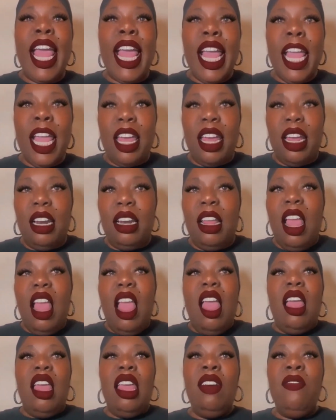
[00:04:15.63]

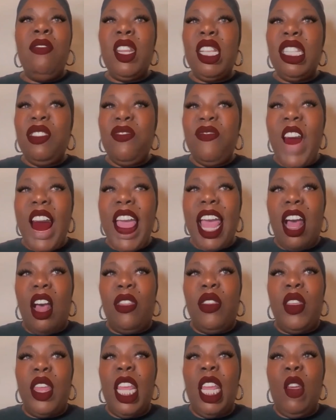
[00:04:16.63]
And if it is
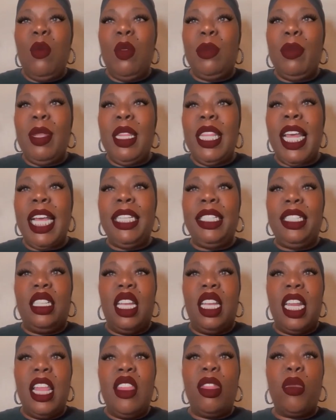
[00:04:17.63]
found that he was
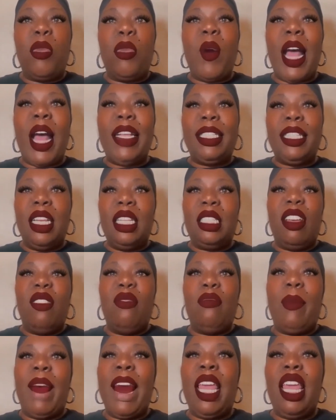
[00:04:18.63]
molested in the
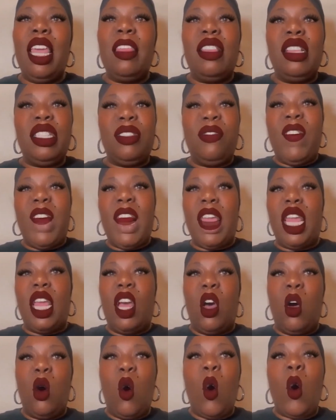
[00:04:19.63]
process of making this
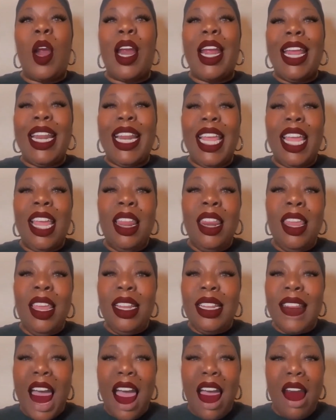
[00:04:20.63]
video or at
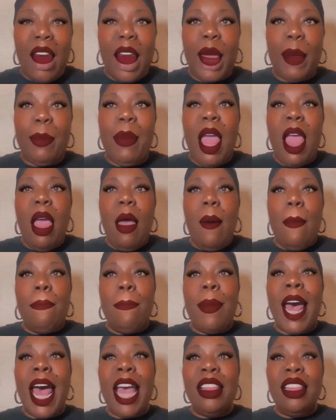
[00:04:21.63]
any time
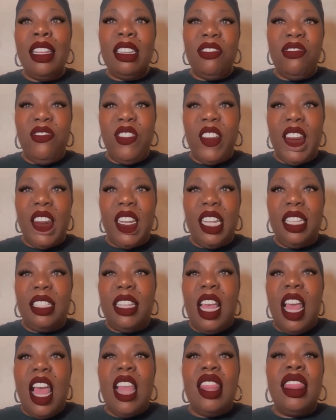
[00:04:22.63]
by the
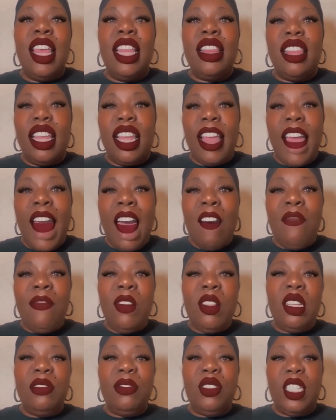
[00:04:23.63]
defendants, let the
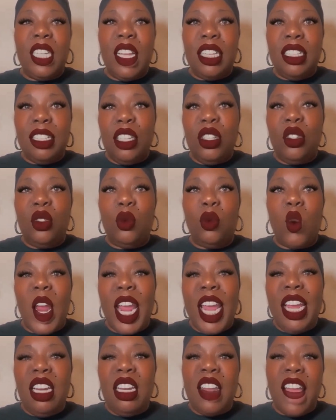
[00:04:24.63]
gavel of justice
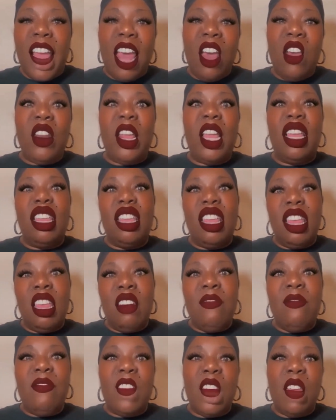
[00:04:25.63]
rain down and
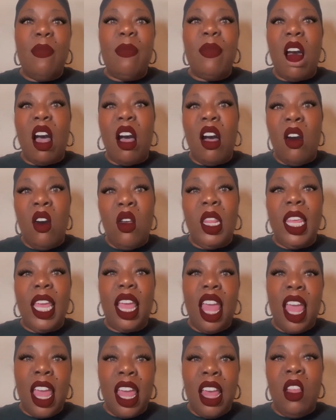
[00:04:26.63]
give them the
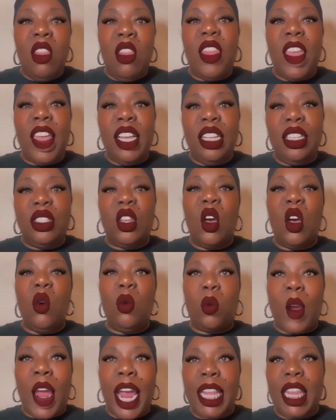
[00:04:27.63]
holy hell they
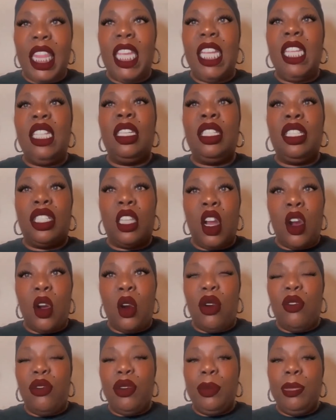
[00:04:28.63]
so rightly
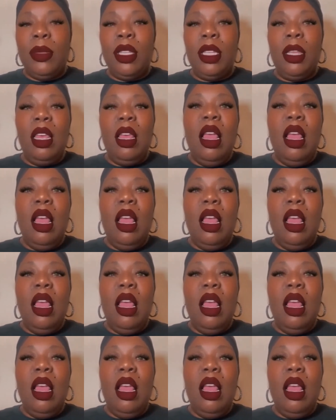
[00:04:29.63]
deserve.